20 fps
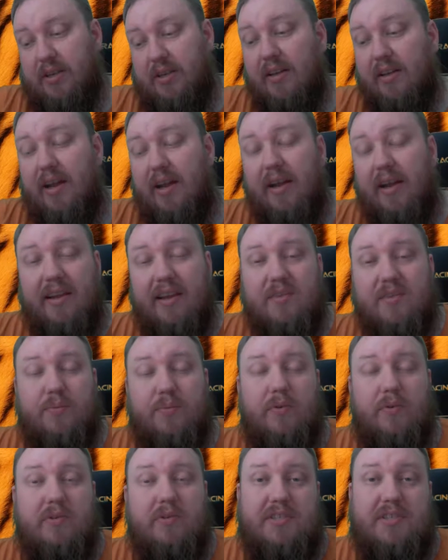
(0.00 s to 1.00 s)
I guess
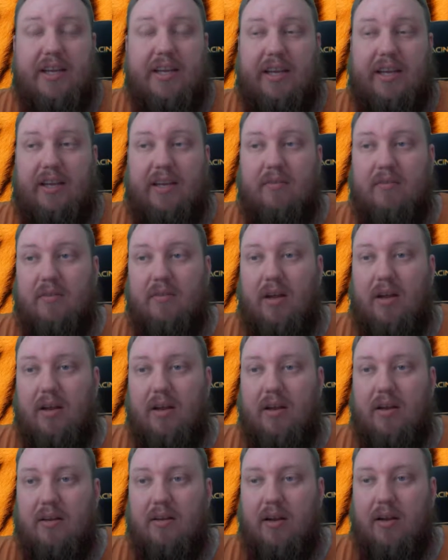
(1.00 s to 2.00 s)
we'll see.
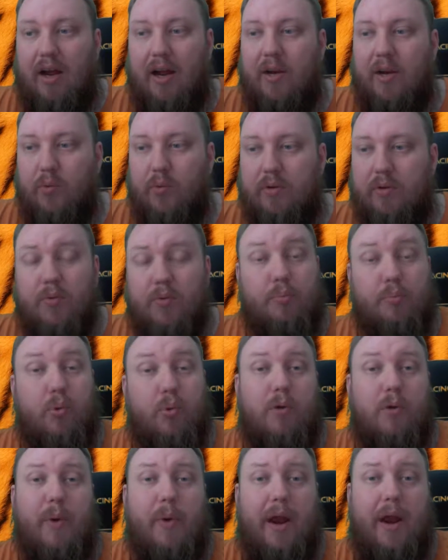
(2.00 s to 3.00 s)
I will
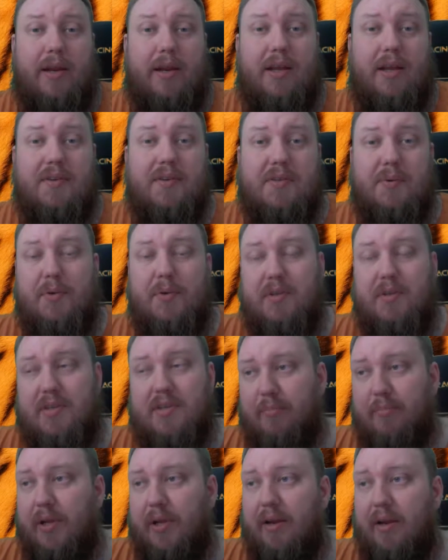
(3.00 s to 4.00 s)
report back as soon as
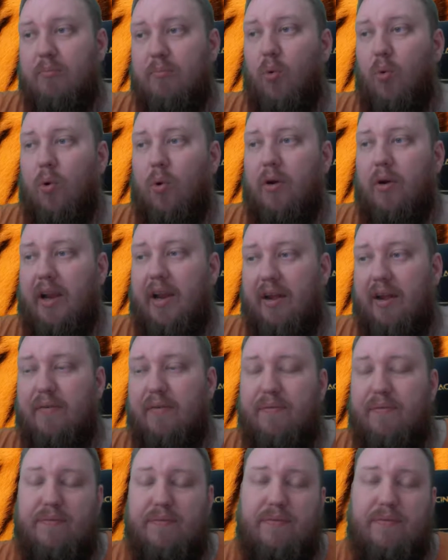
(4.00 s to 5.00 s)
I've played it more,
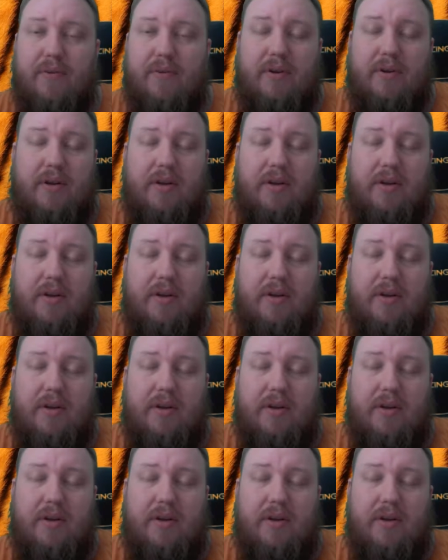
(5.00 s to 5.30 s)
if